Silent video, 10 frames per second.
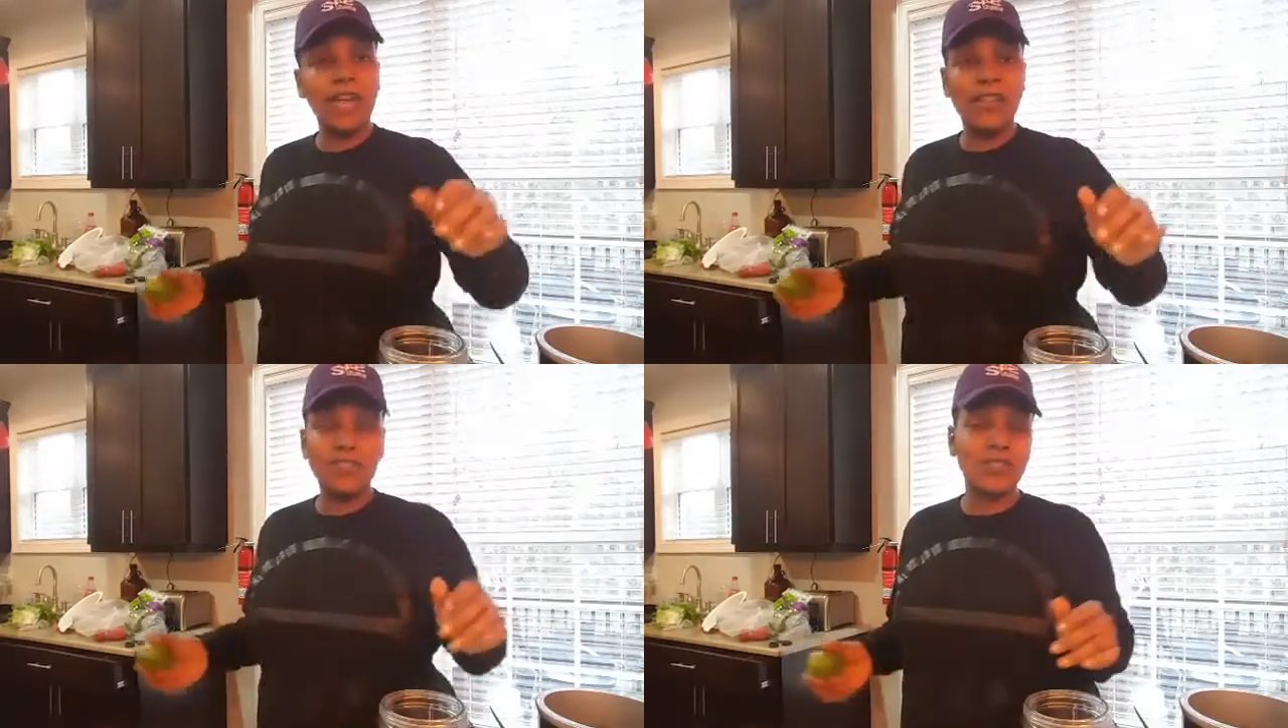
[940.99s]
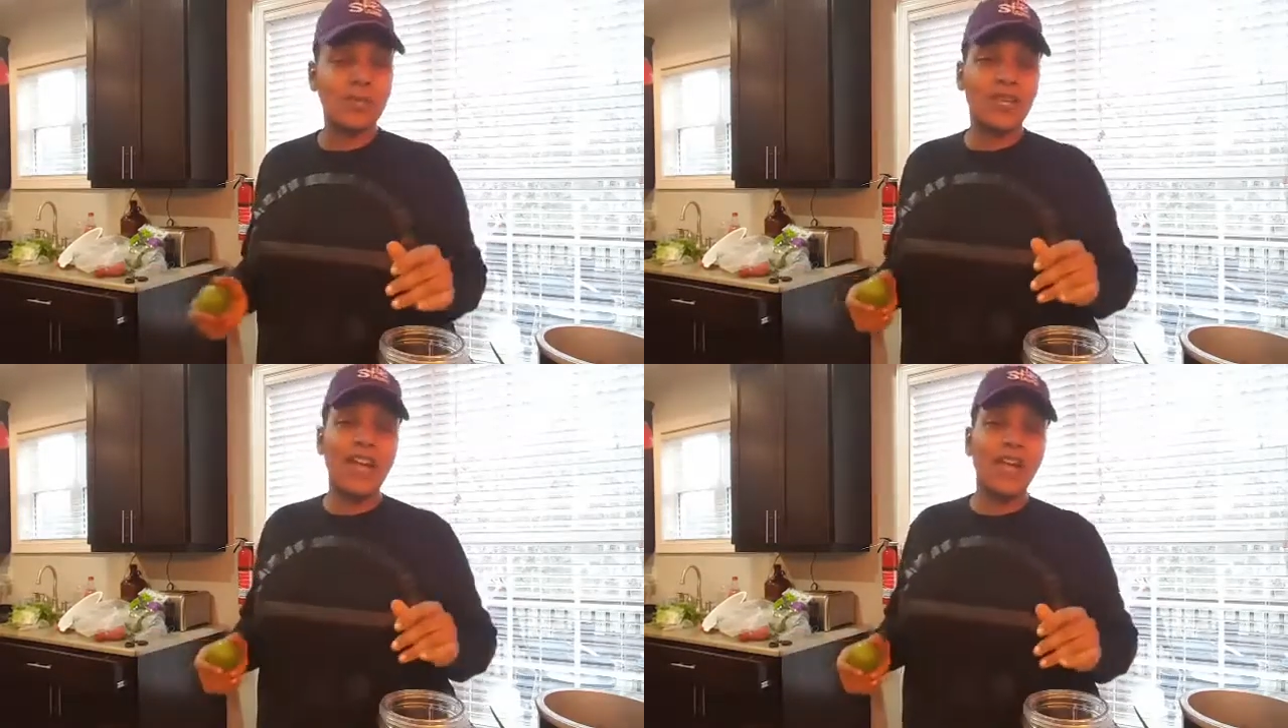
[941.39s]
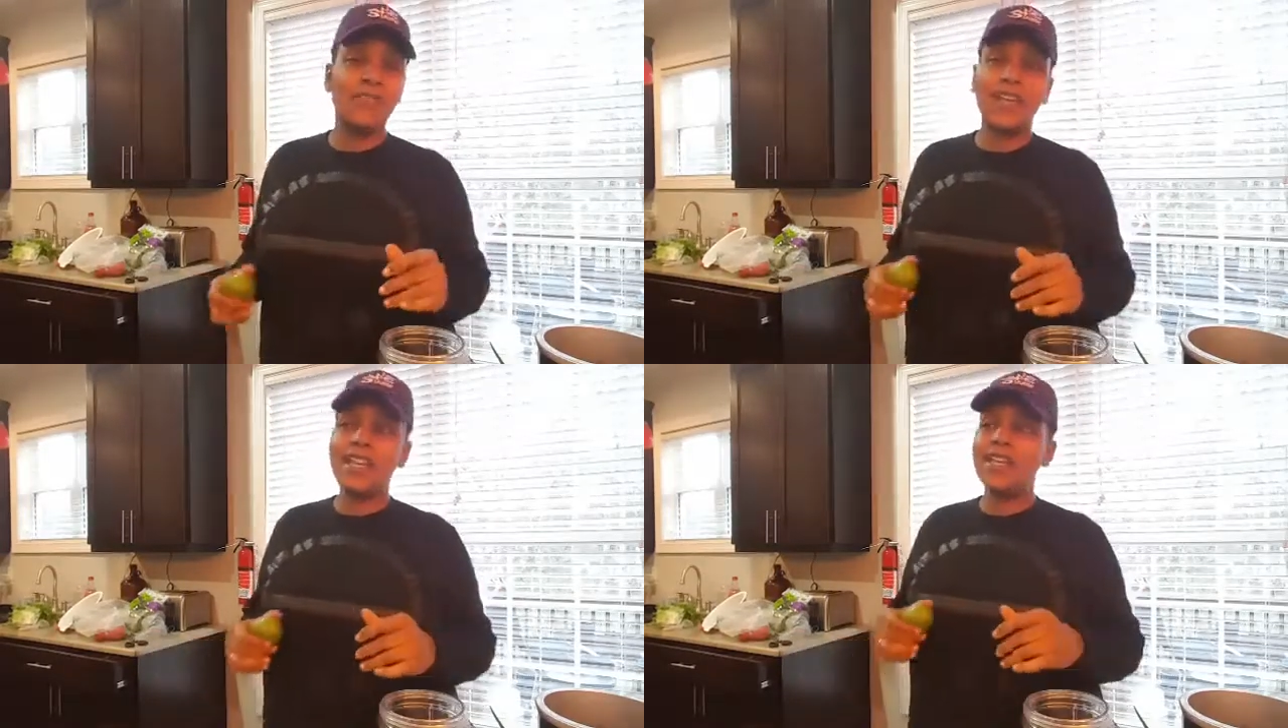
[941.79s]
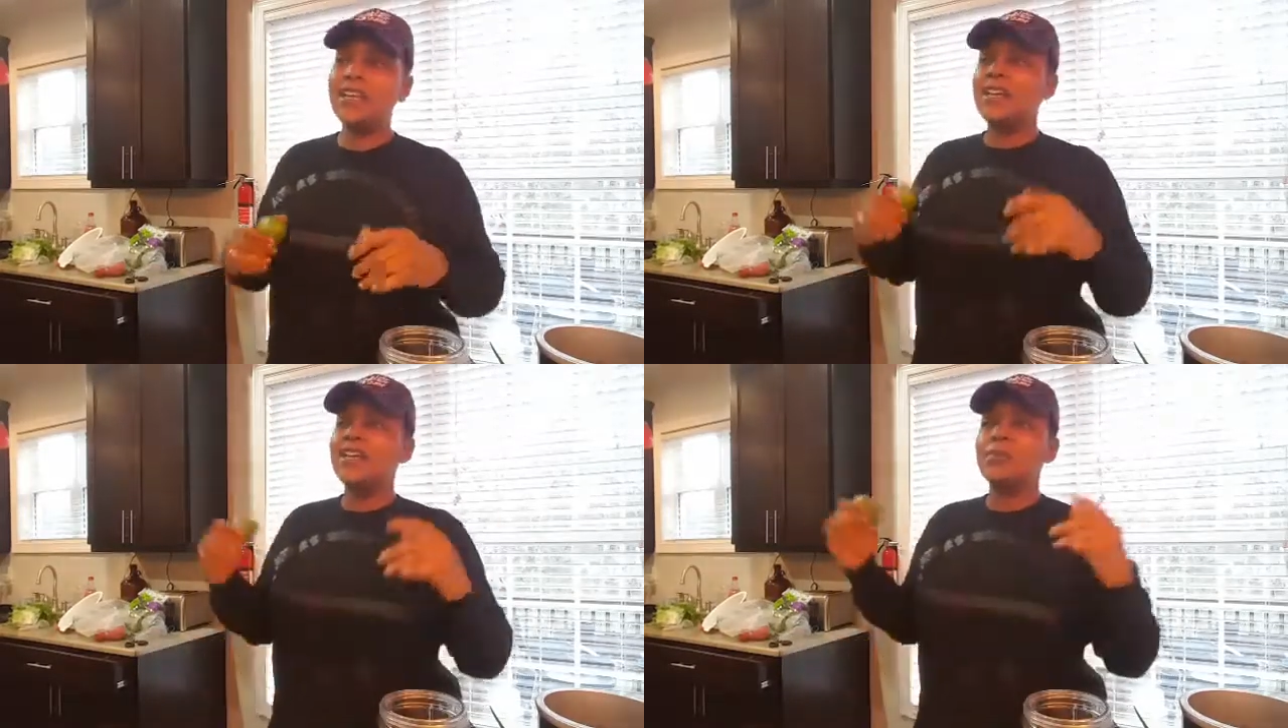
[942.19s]
Add you some agave,
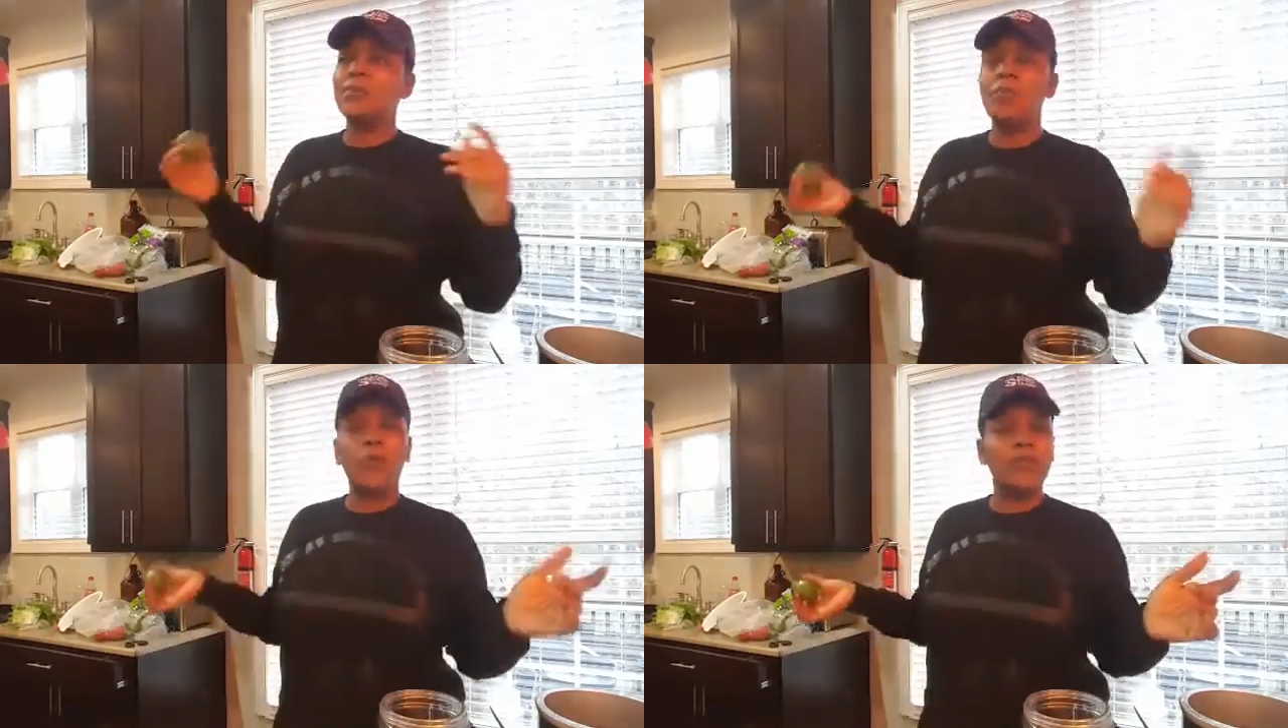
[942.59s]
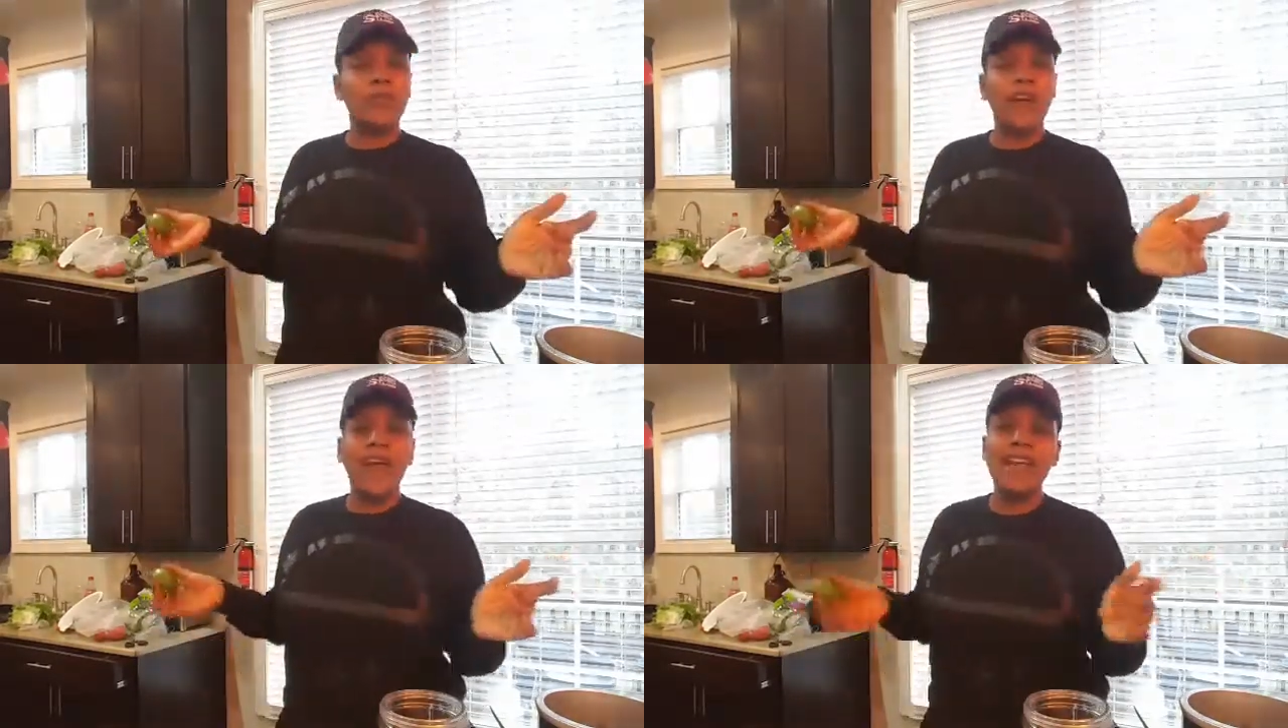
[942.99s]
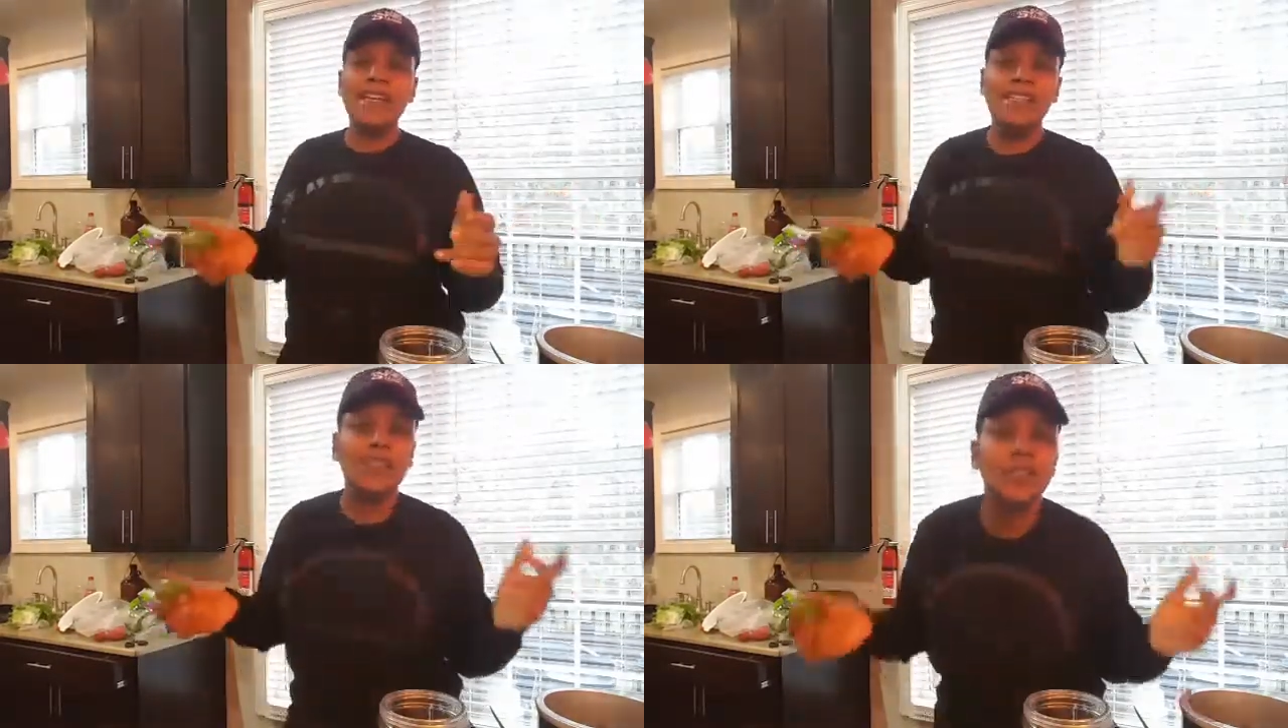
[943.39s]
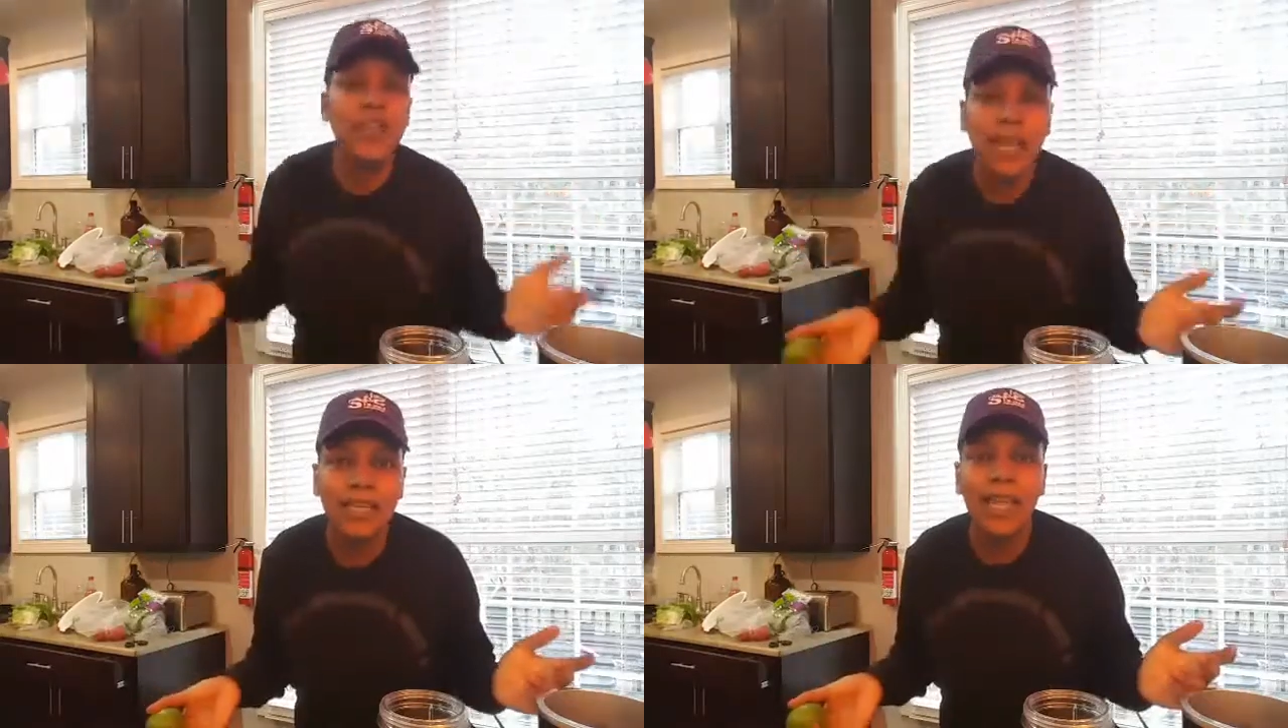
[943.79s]
pour it over ice. You
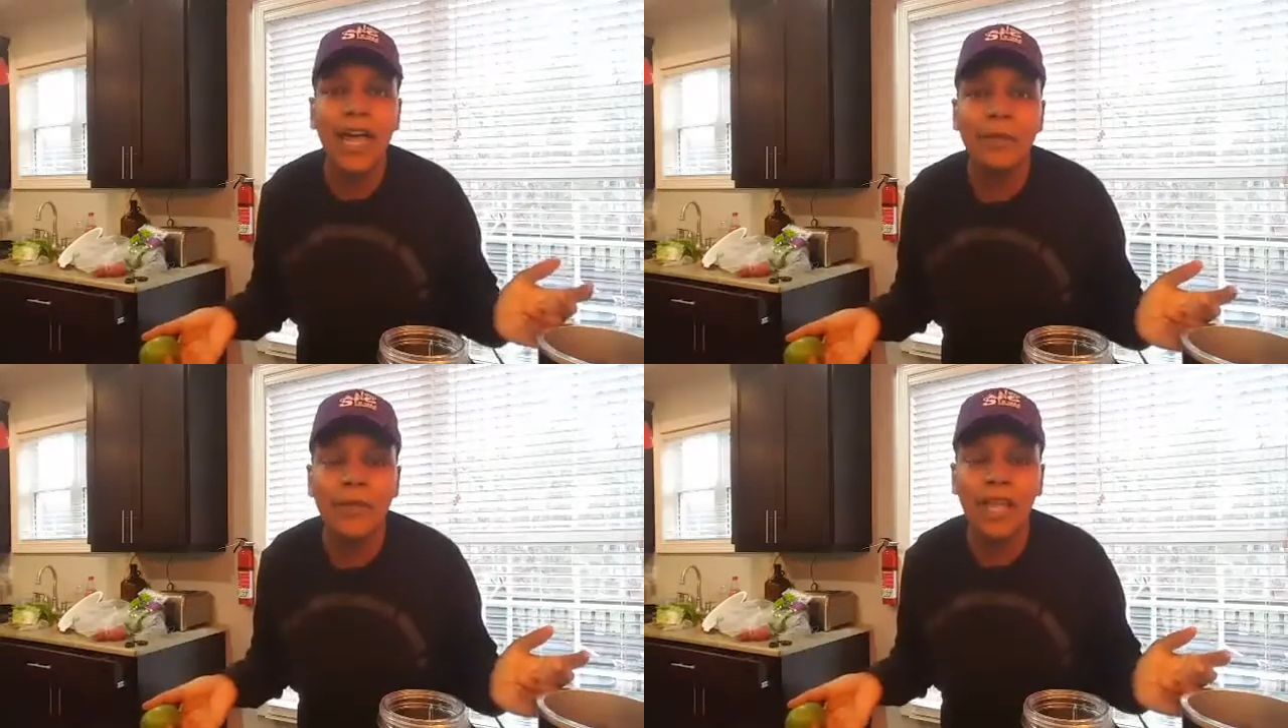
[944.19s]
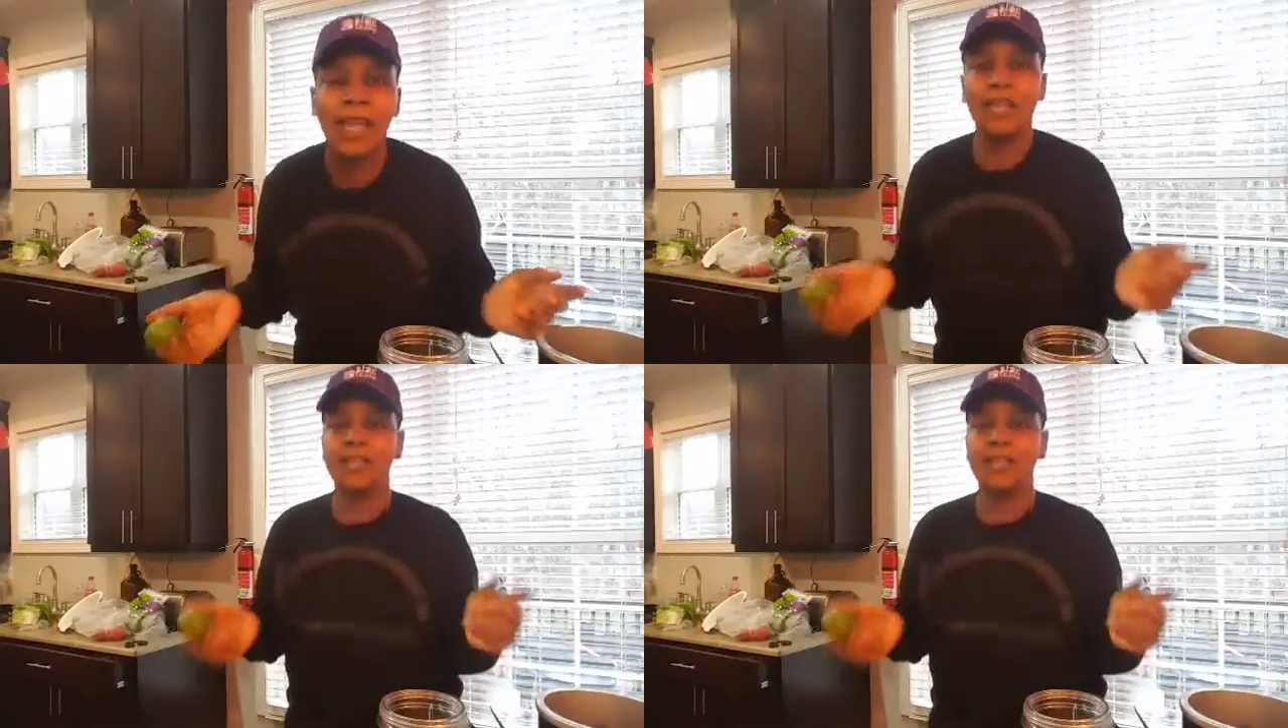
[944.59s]
got a limeade.